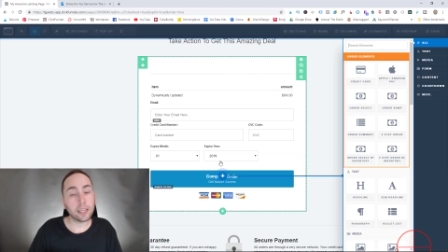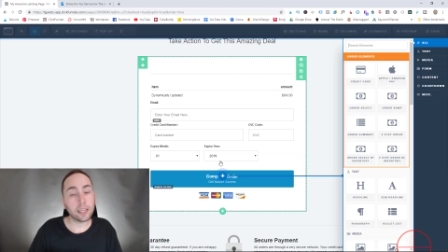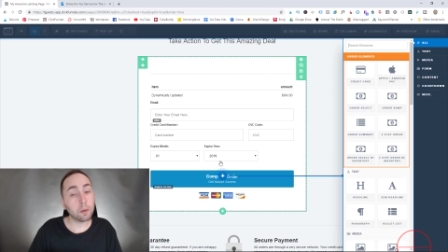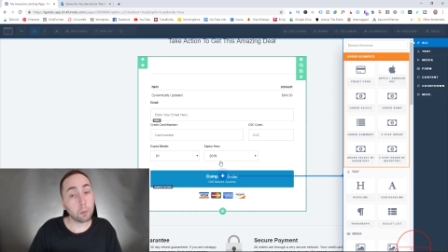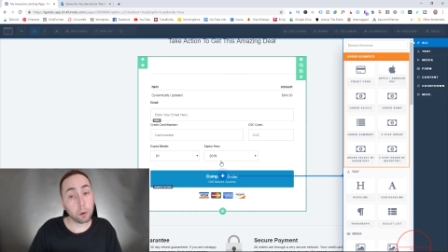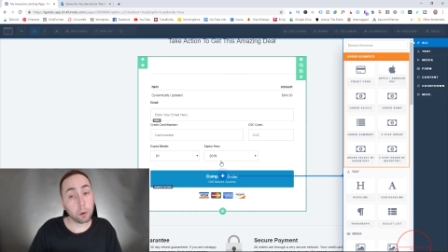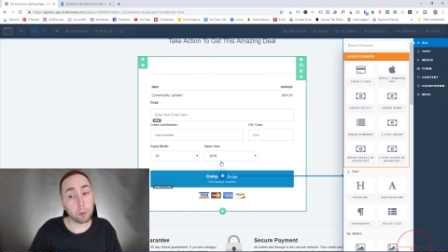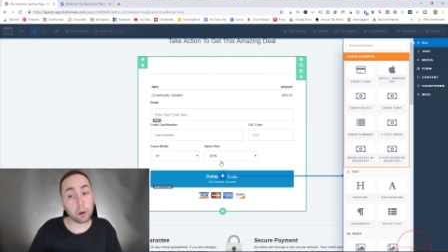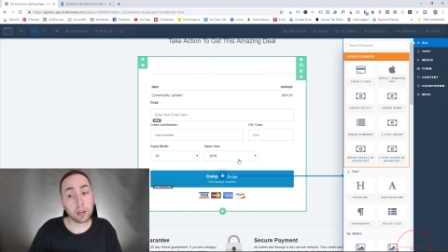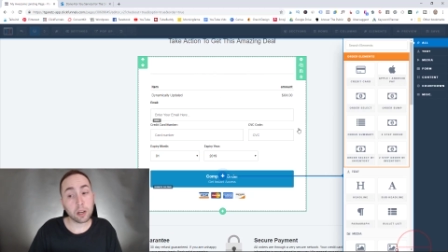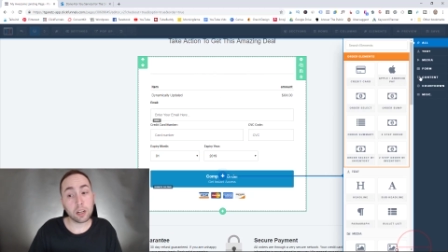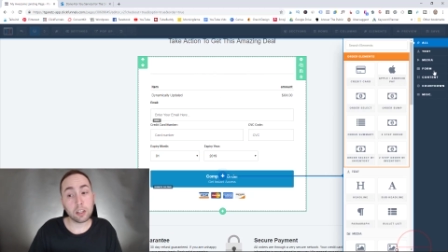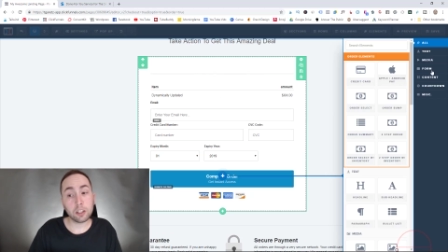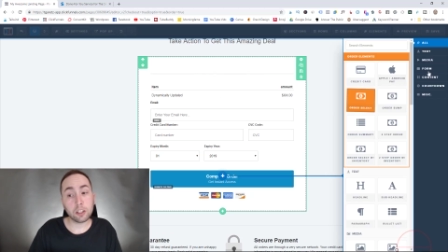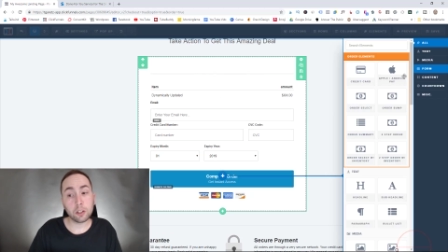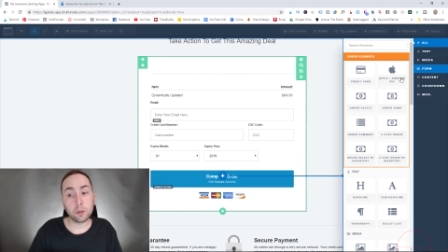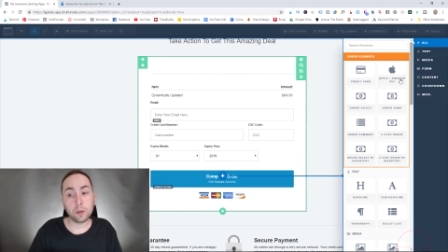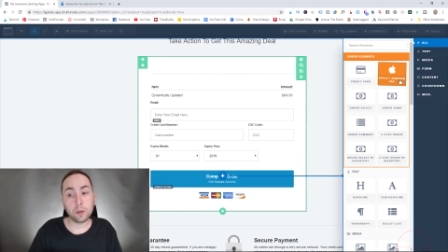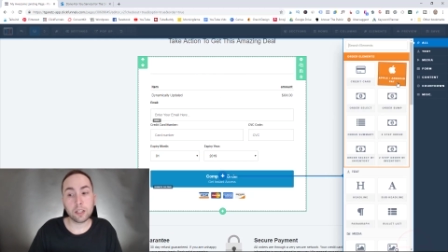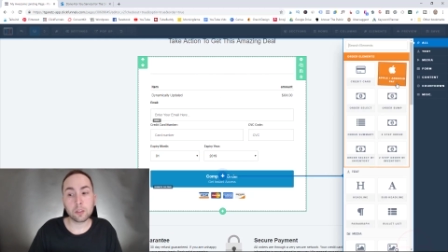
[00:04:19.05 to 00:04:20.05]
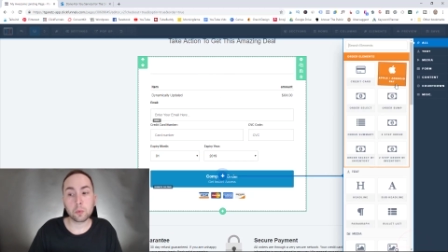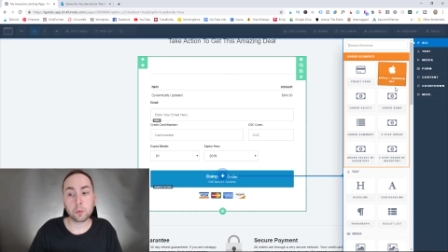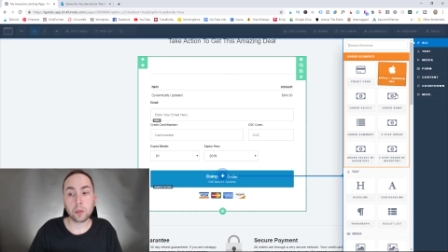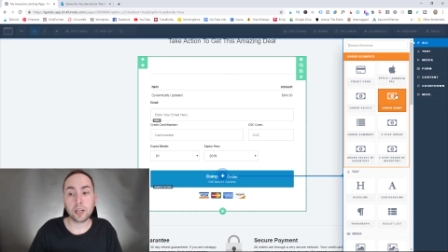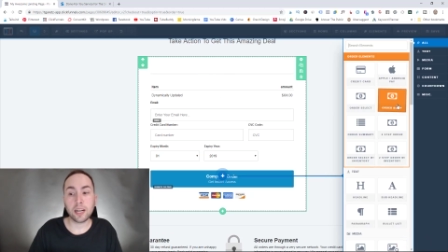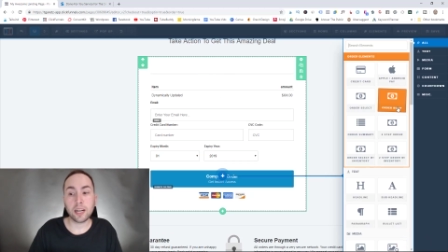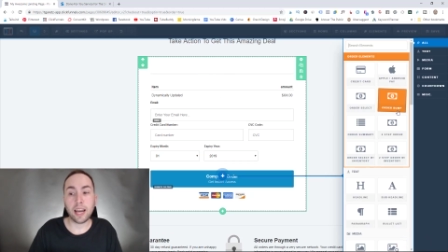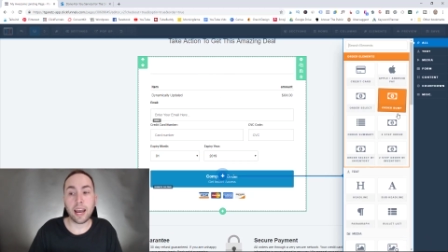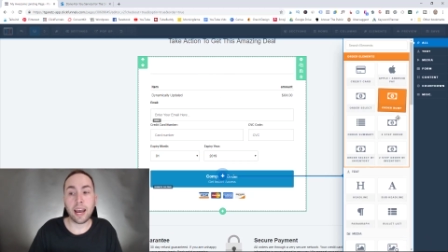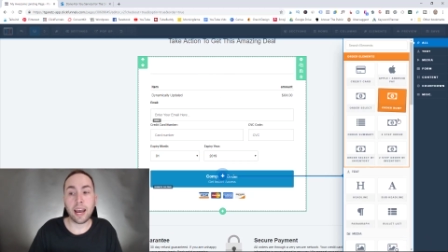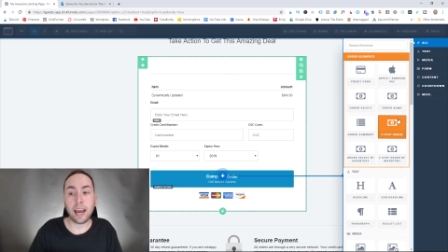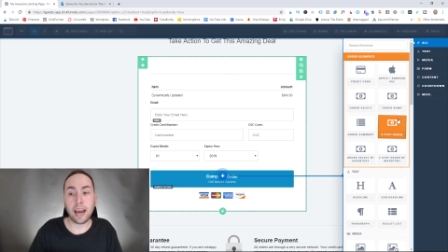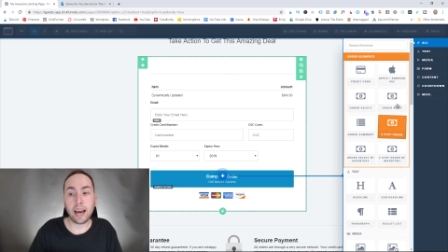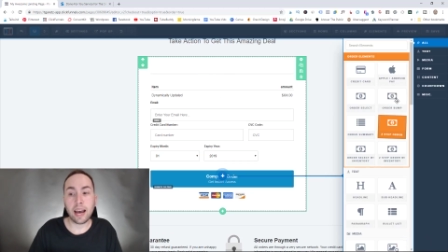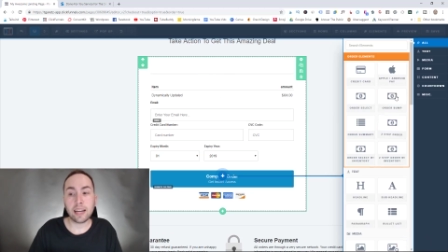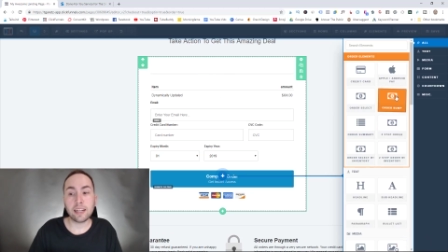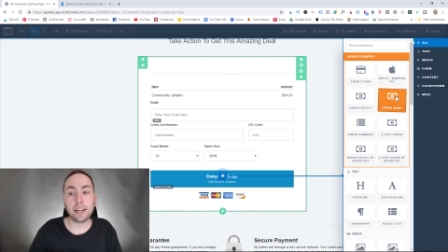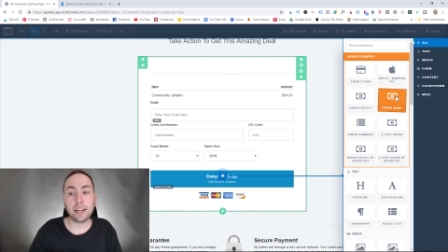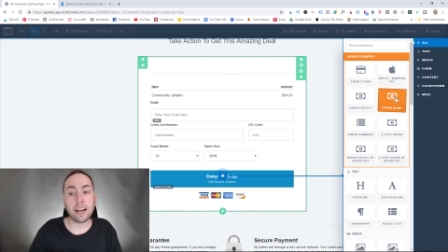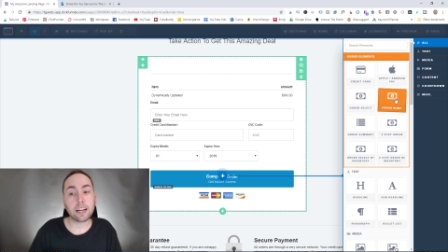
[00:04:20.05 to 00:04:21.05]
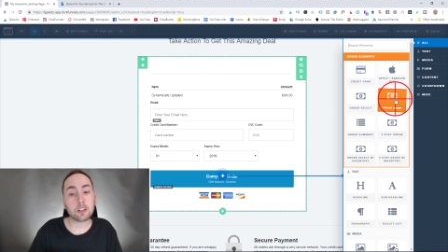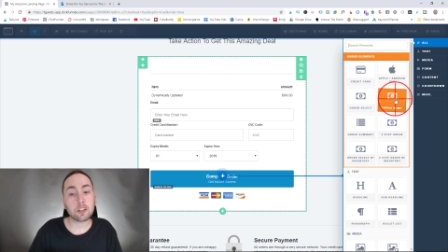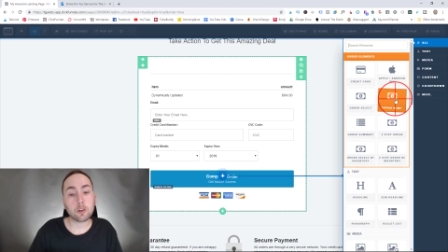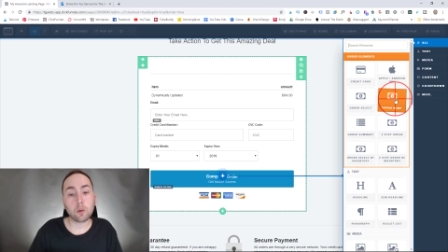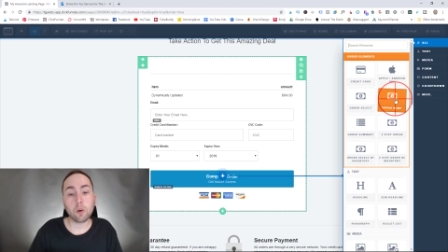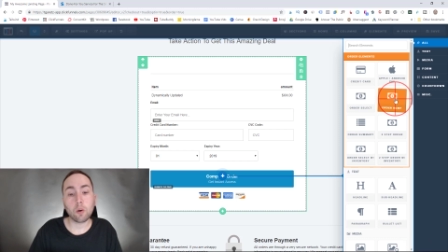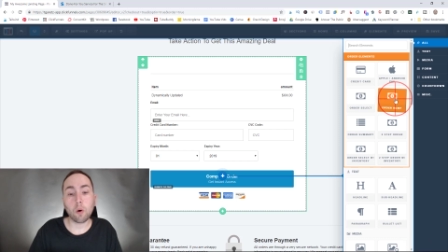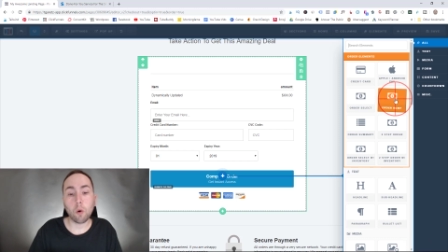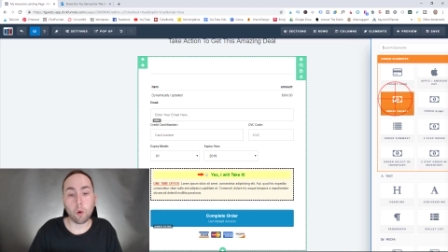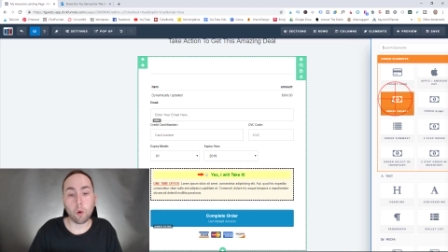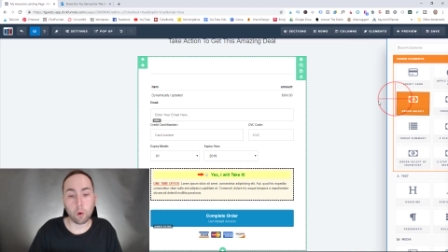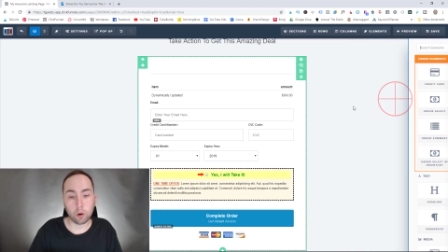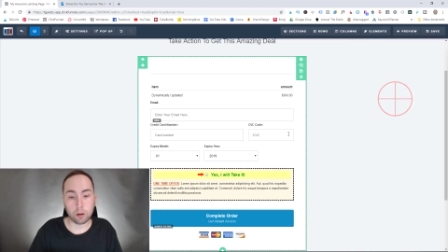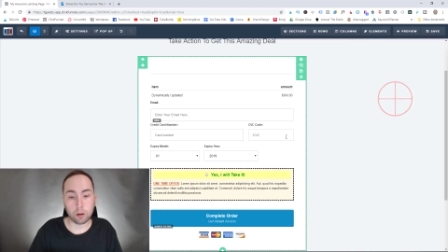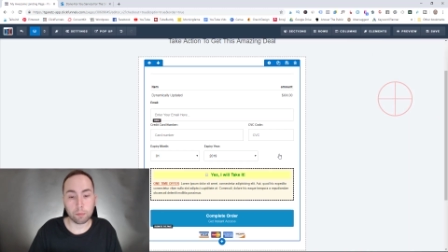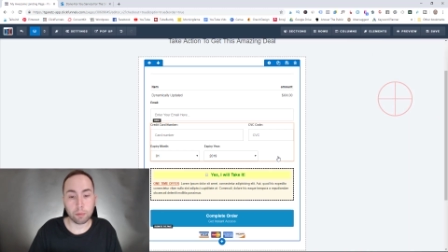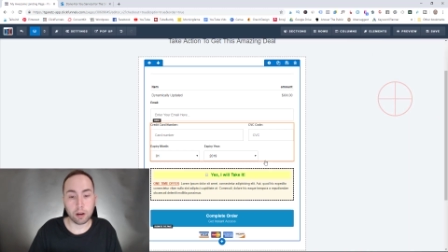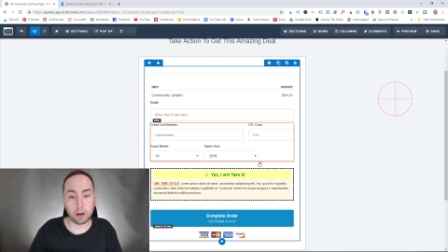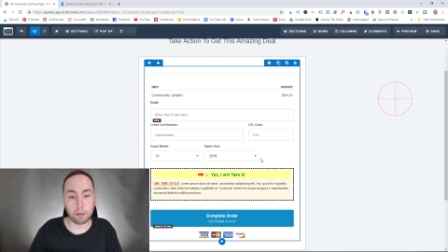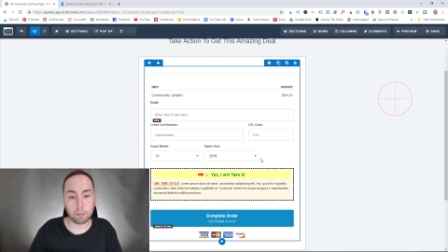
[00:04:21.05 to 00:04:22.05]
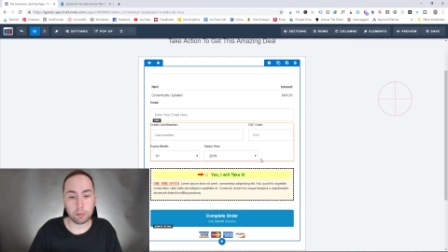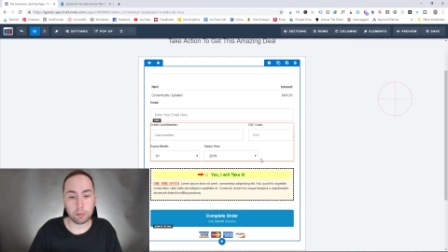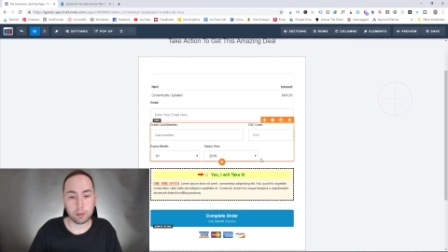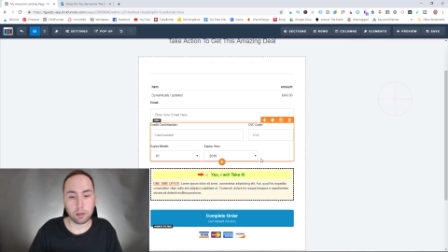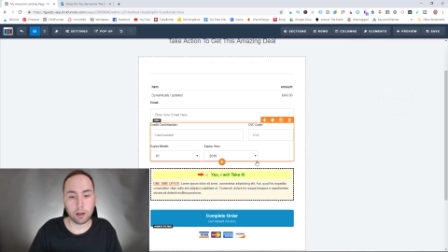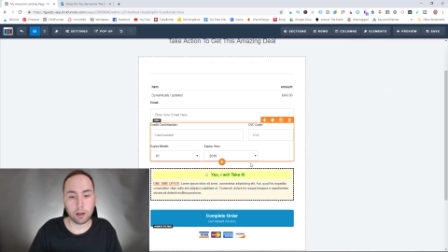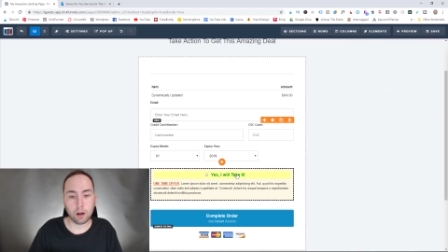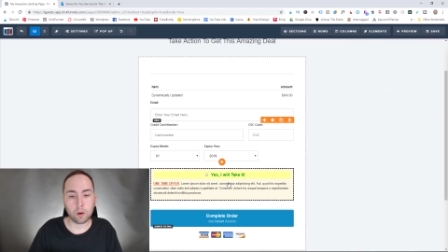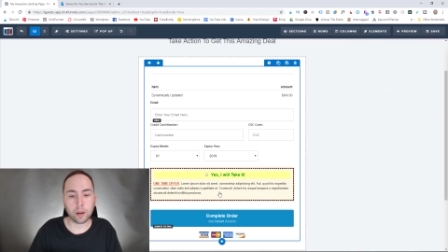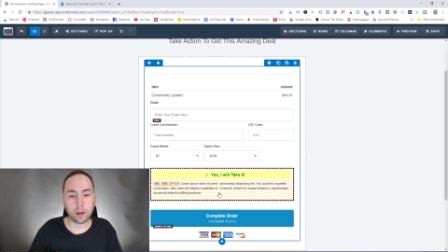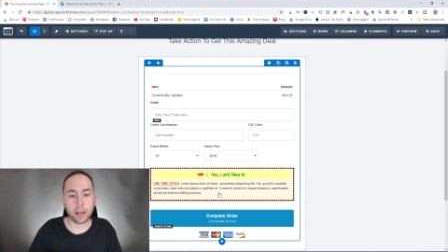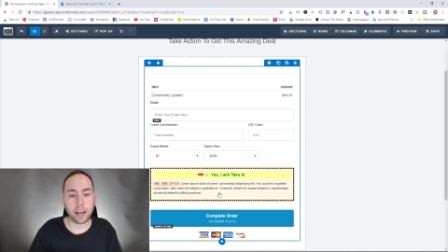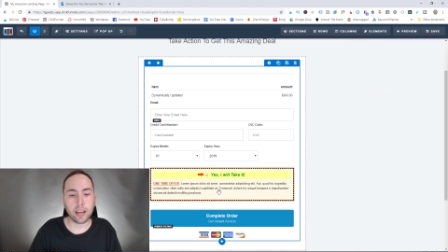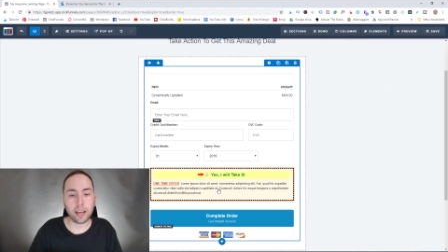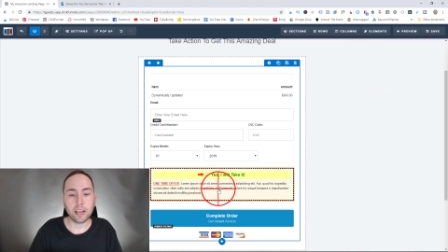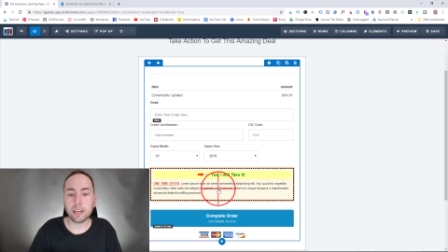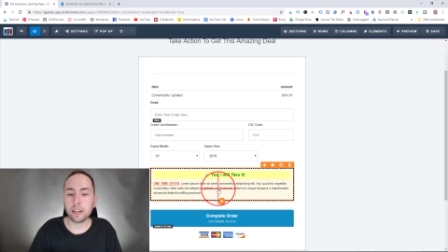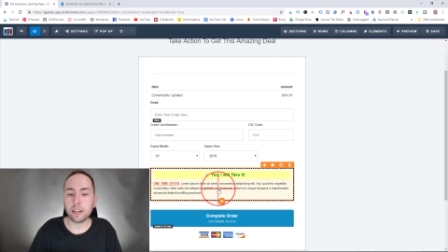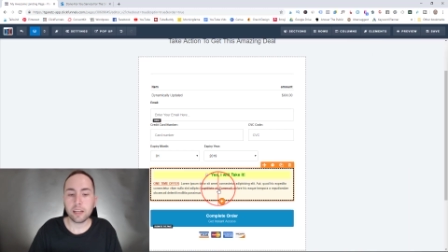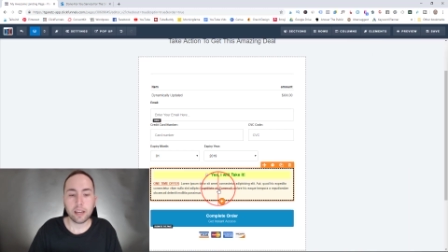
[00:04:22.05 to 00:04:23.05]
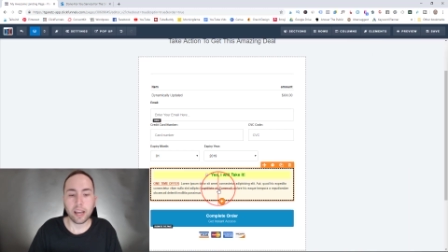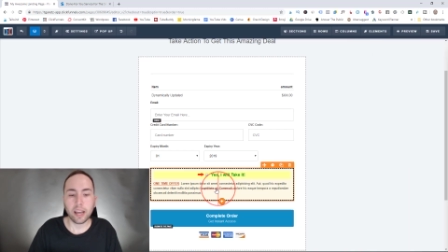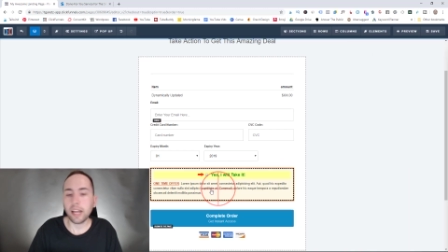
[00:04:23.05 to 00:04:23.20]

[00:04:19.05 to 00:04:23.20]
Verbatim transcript: and then what we're gonna do is we're gonna add an actual order bump, okay?